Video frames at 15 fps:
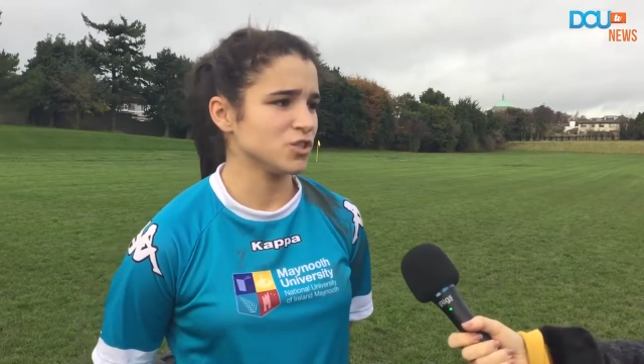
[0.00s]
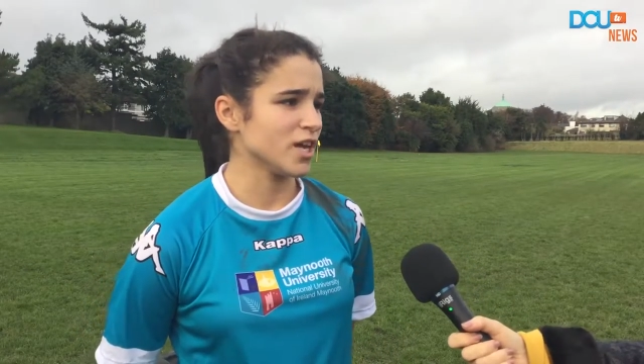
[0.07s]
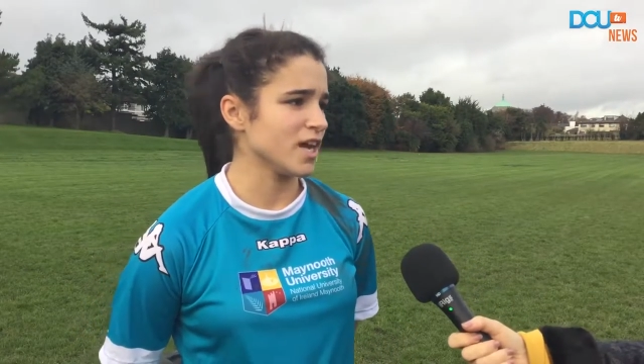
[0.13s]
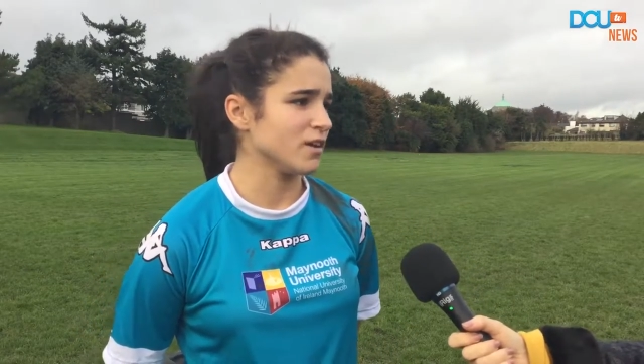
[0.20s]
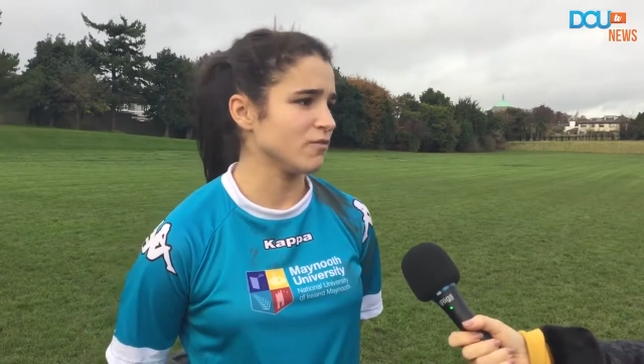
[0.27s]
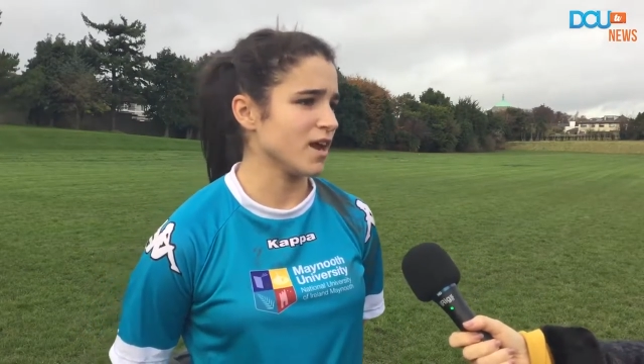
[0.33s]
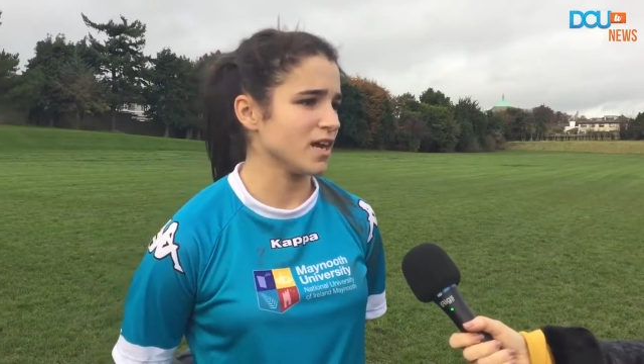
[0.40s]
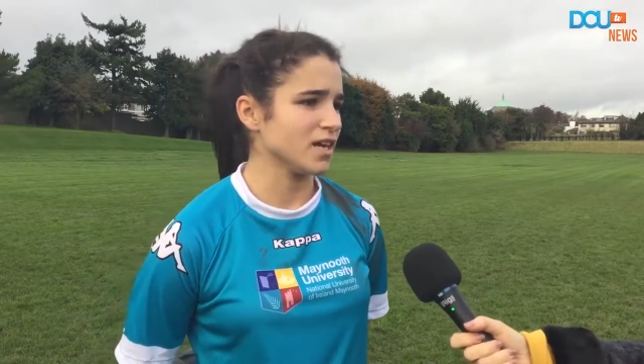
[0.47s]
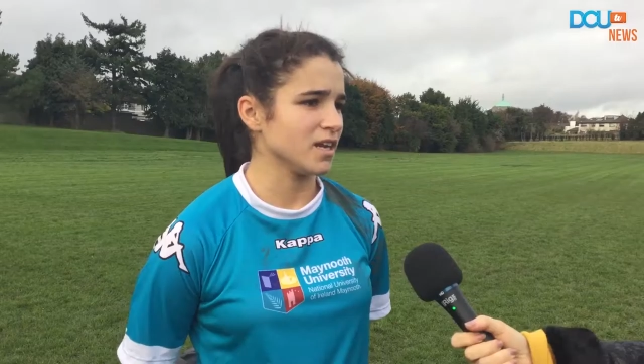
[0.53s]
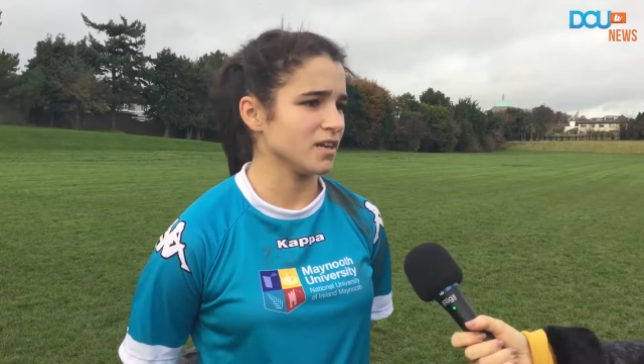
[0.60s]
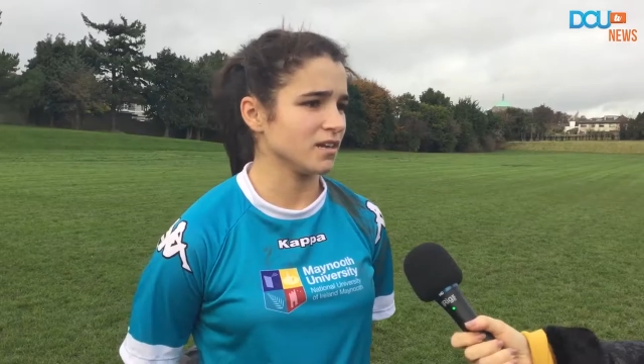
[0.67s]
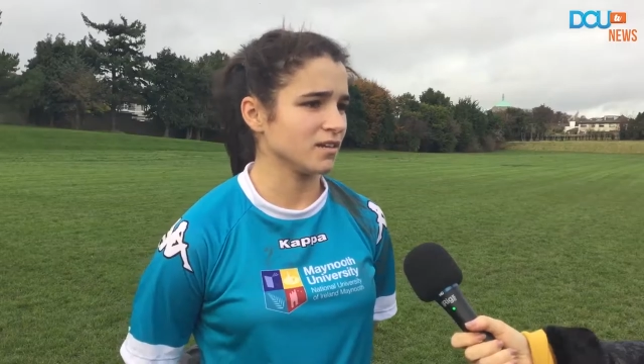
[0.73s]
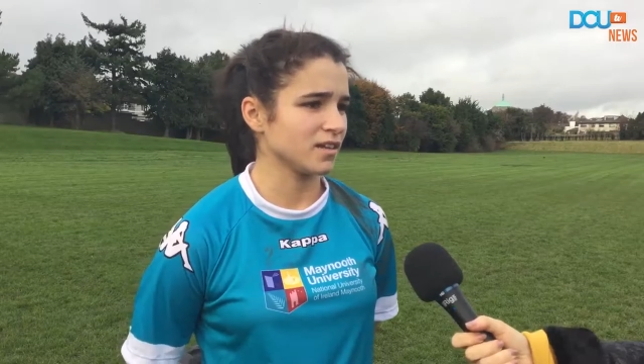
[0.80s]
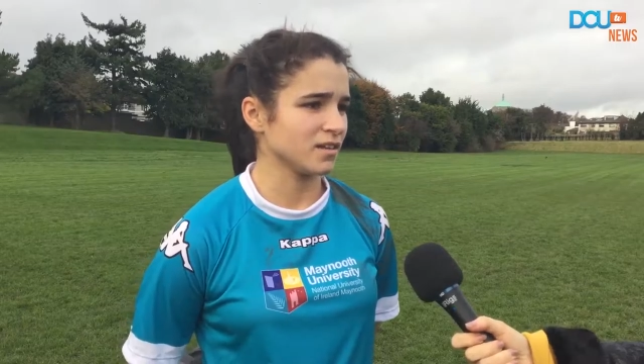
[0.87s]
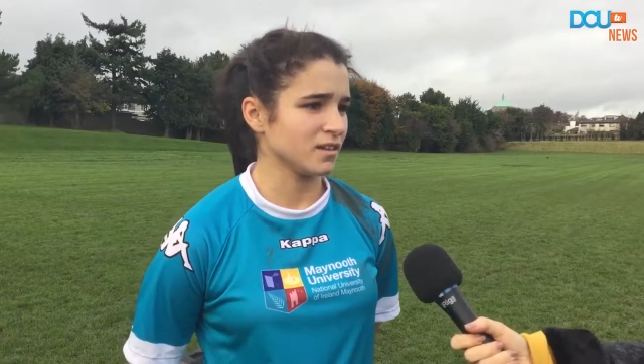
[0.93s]
Jade Reddy,
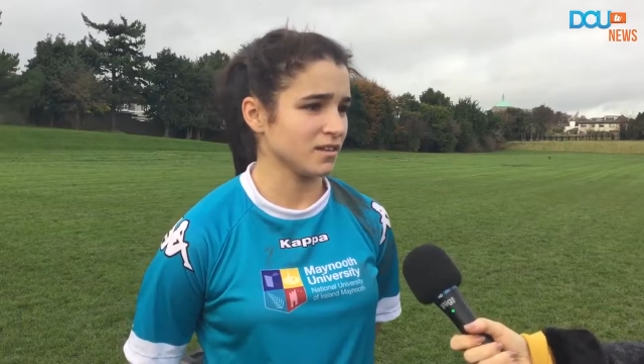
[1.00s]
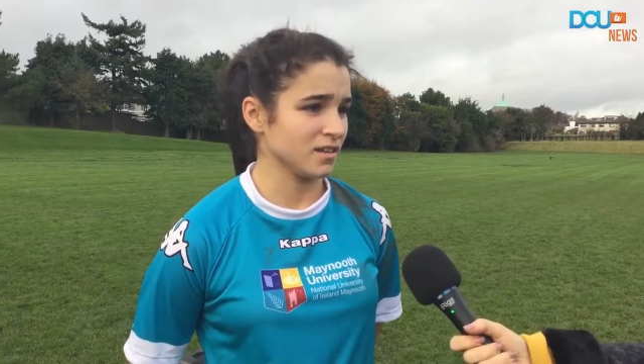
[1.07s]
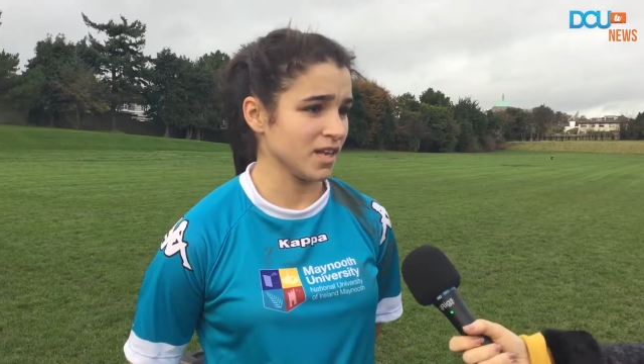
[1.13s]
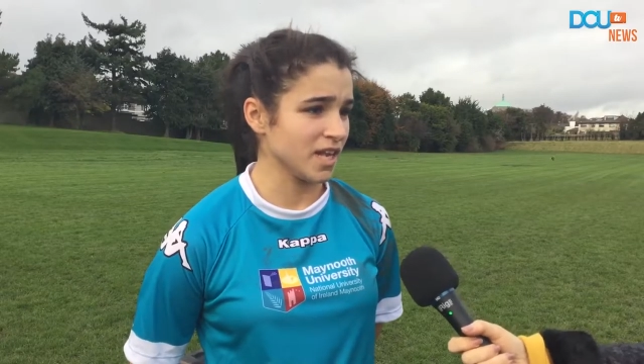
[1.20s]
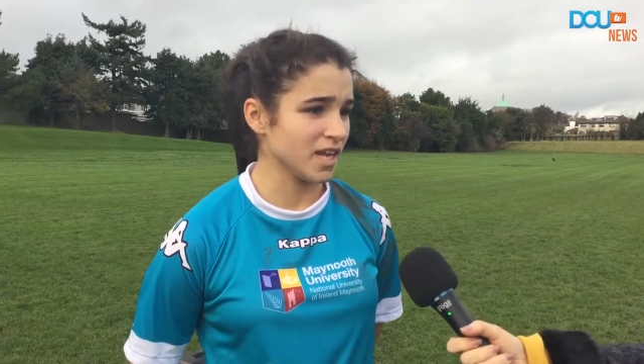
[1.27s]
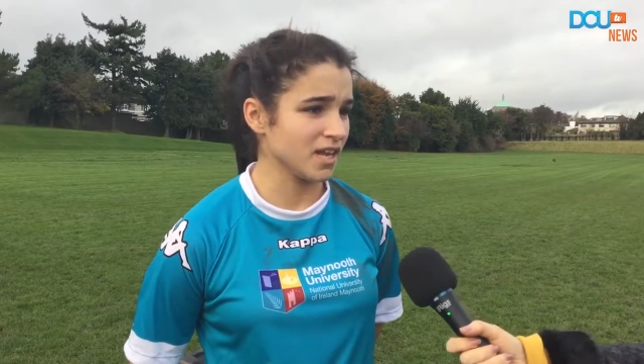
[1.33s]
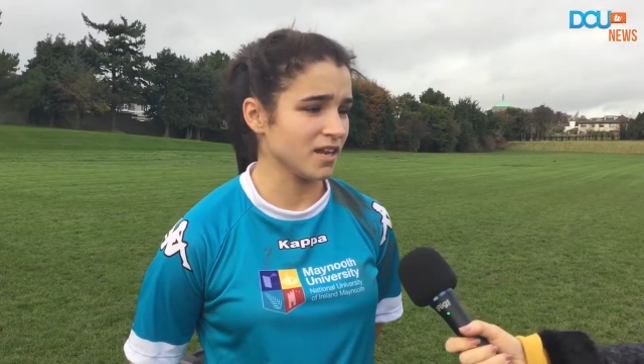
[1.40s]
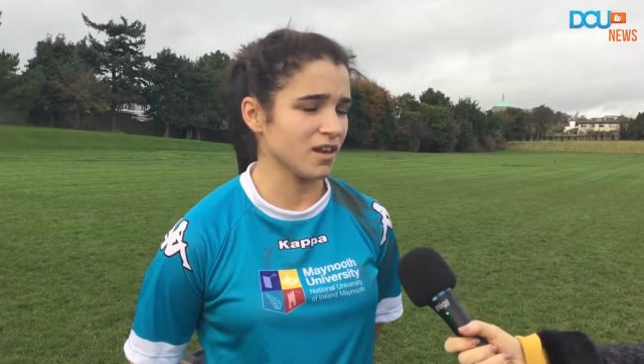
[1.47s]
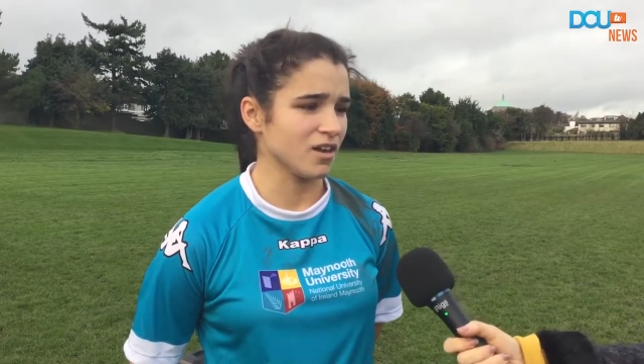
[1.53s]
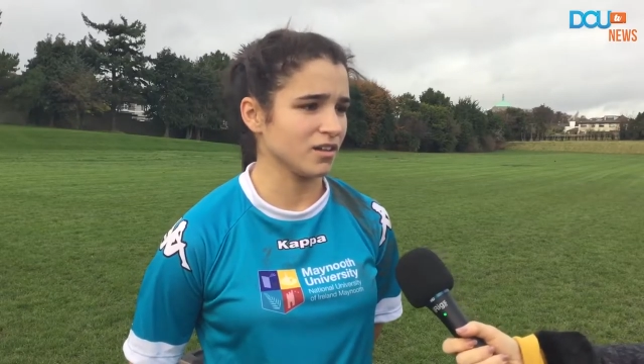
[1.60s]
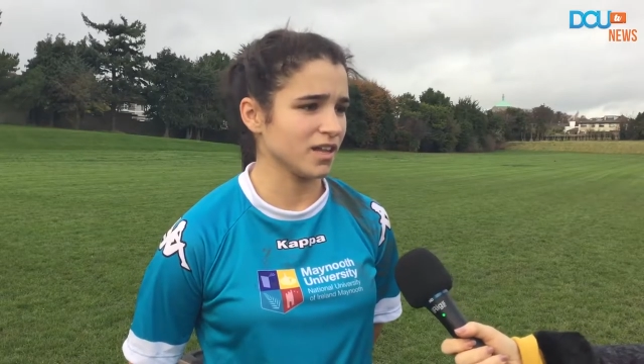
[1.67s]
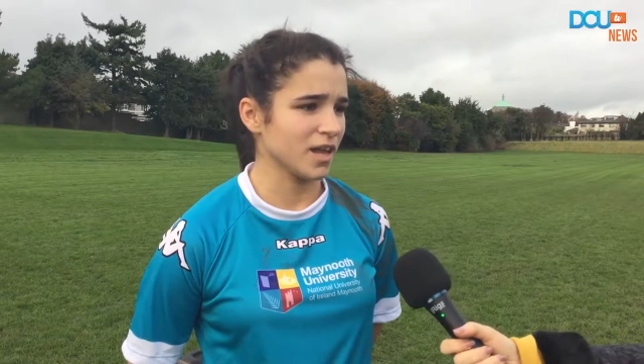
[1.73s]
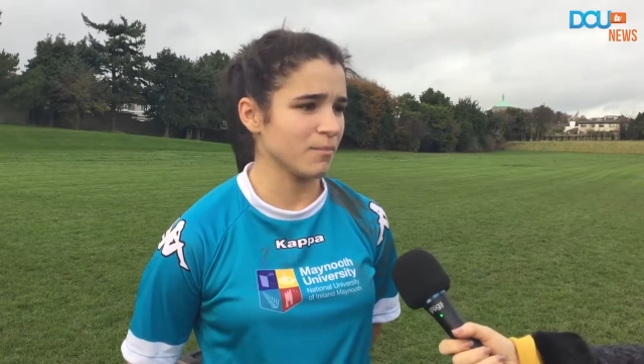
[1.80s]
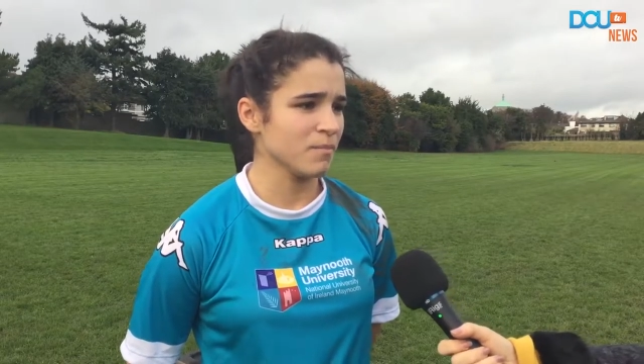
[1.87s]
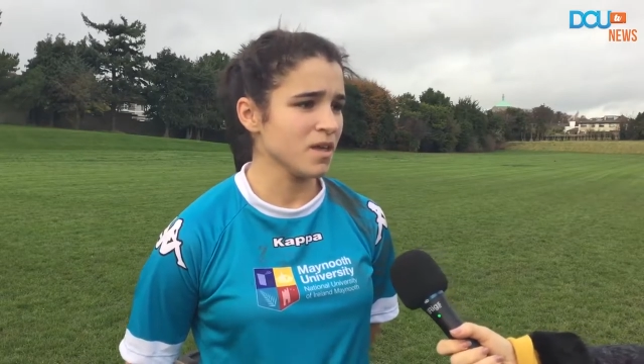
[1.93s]
and Lynn, and all
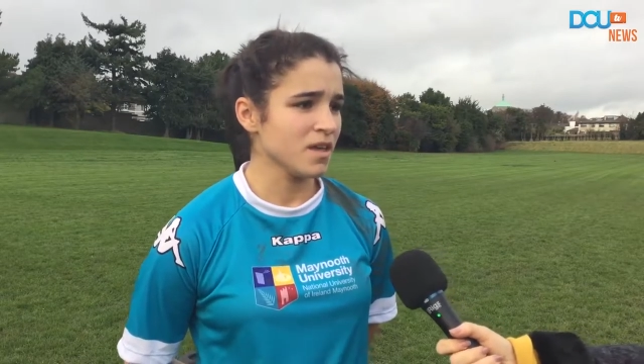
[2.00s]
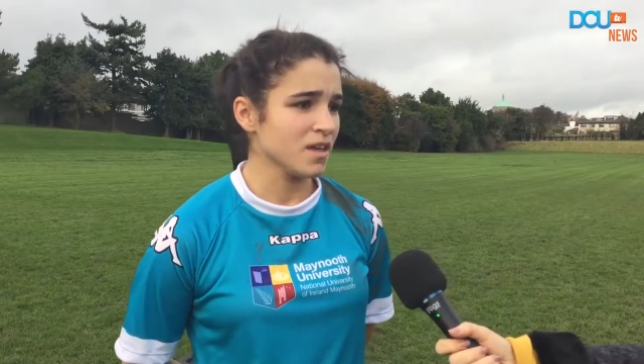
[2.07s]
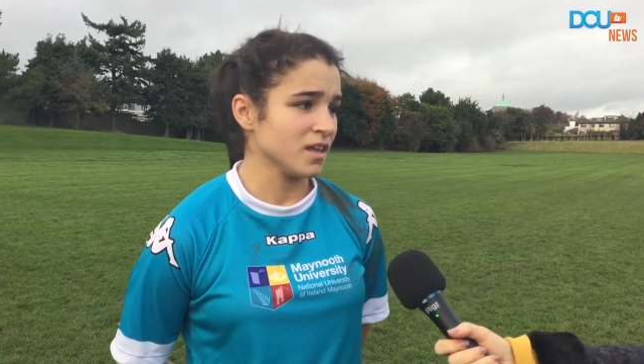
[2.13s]
them.